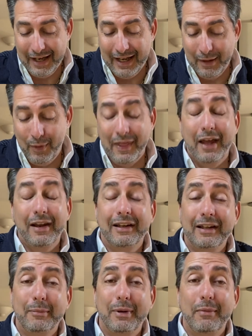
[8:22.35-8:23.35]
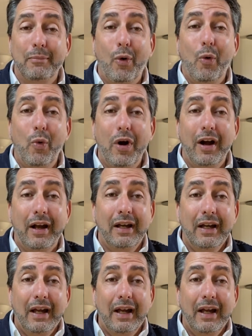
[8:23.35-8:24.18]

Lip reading: here, without a little bit more work